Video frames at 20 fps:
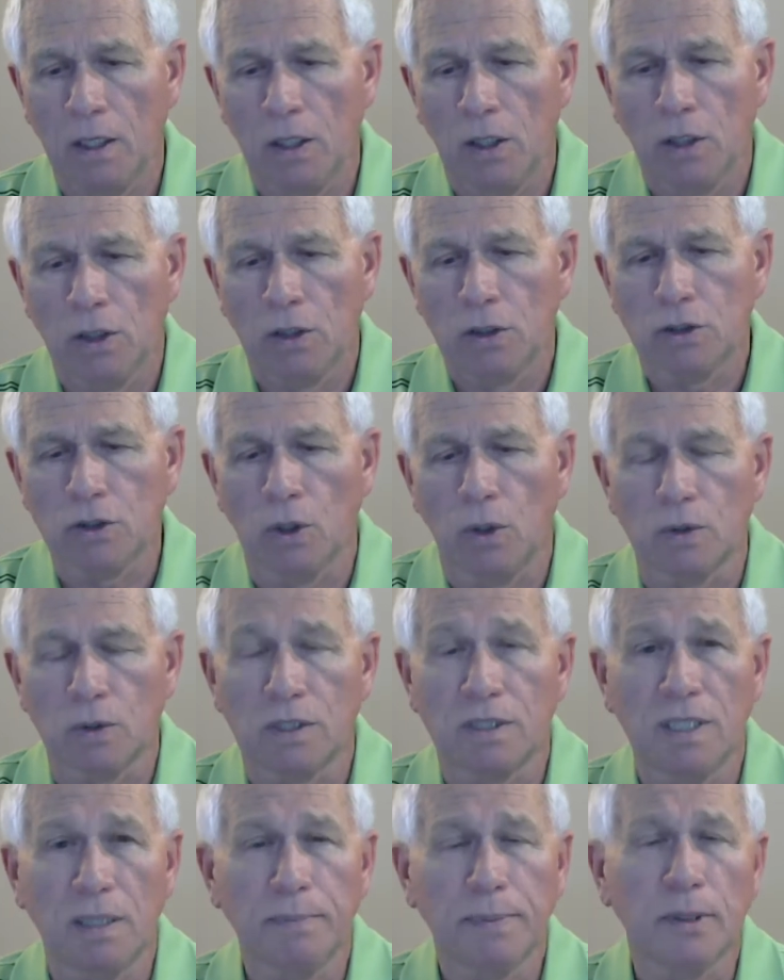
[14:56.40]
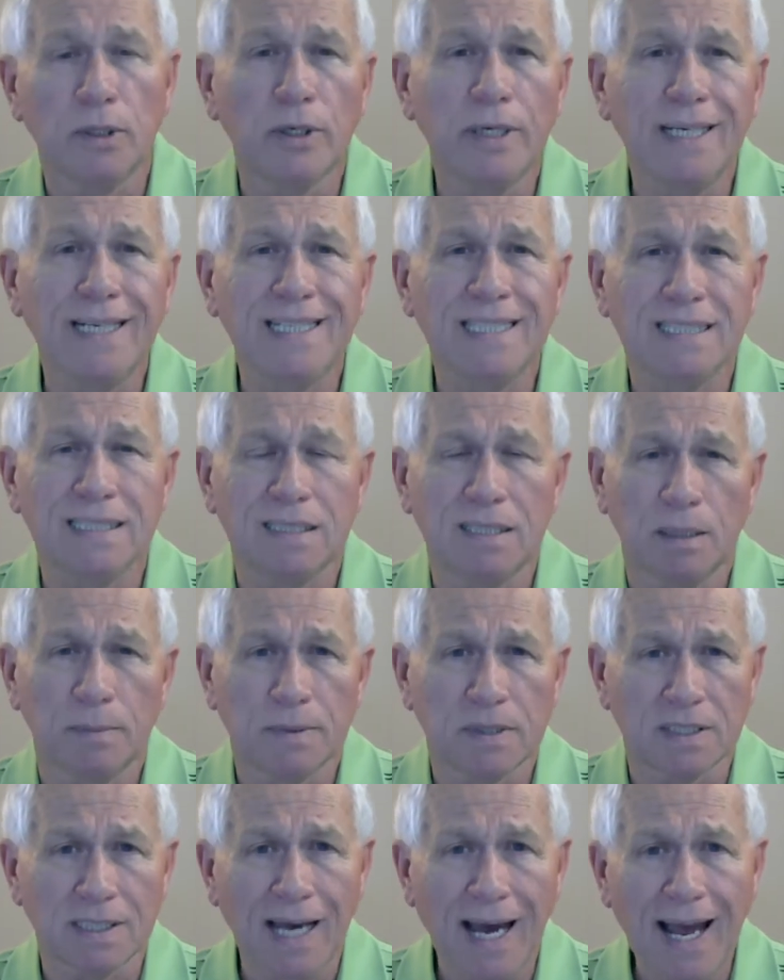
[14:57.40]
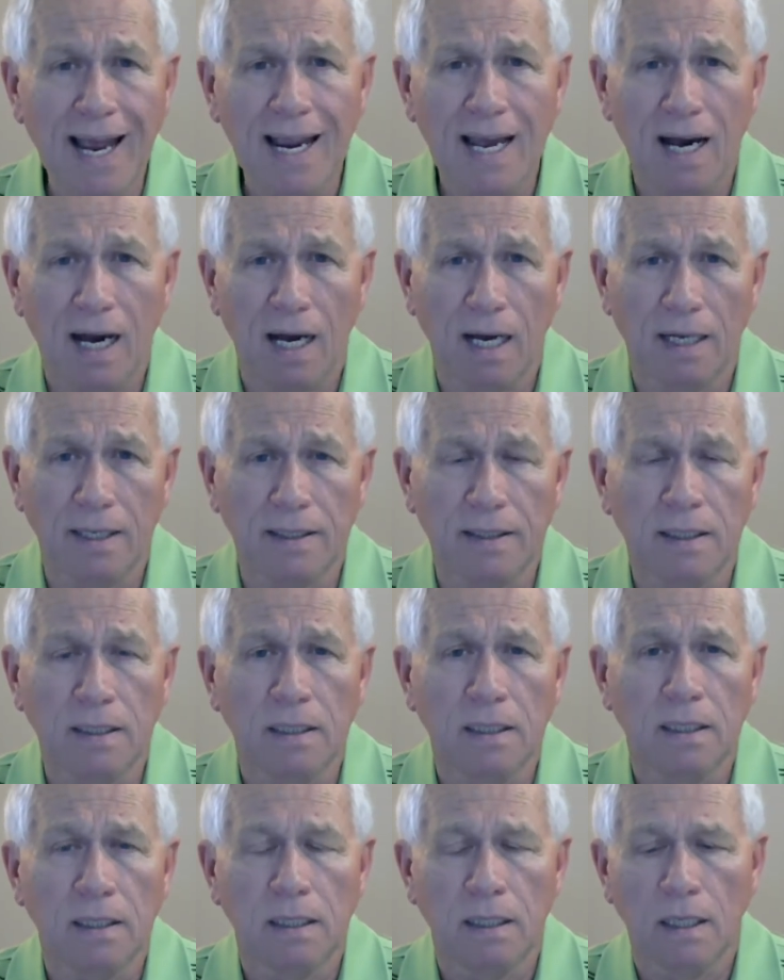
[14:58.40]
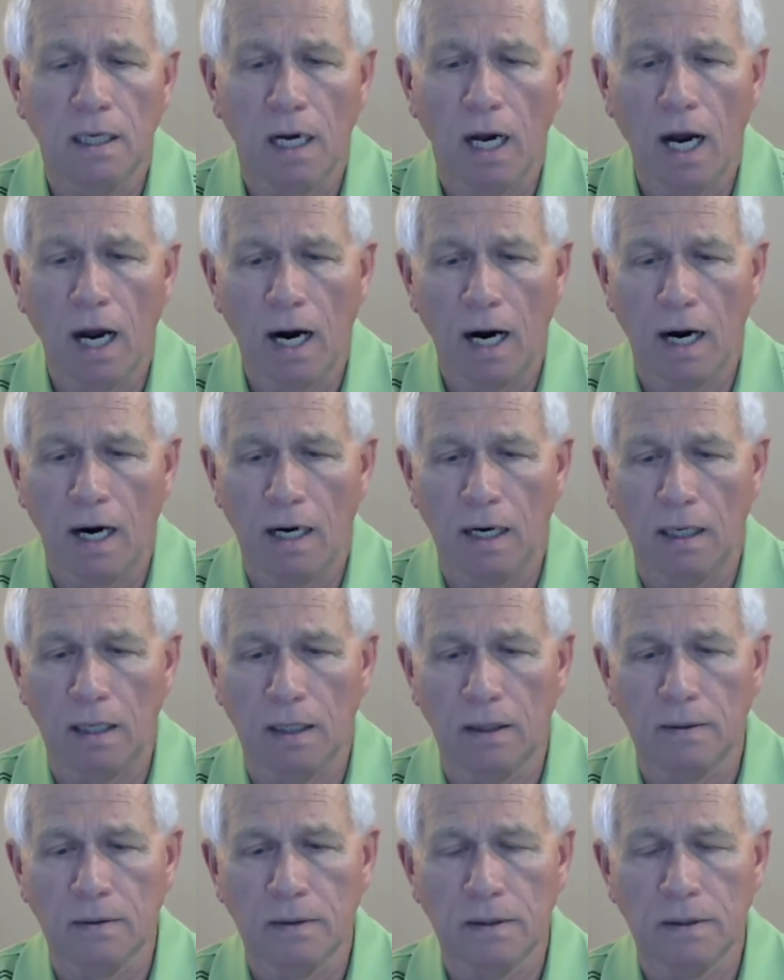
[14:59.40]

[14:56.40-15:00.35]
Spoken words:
So zip green and zip Zion are